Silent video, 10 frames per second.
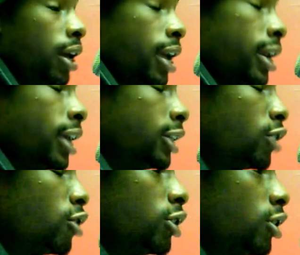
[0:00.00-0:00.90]
and there's
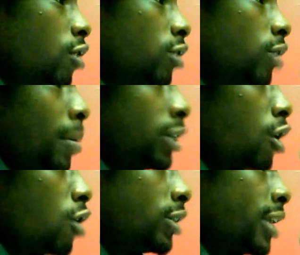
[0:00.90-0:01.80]
certain
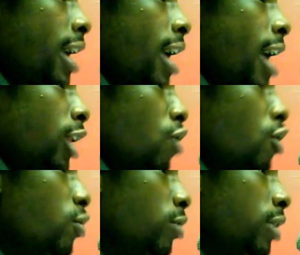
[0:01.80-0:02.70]
songs that I
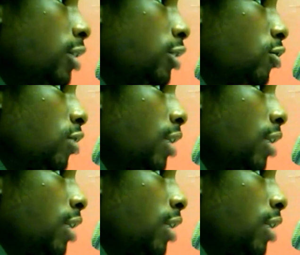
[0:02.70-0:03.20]
learn new things on.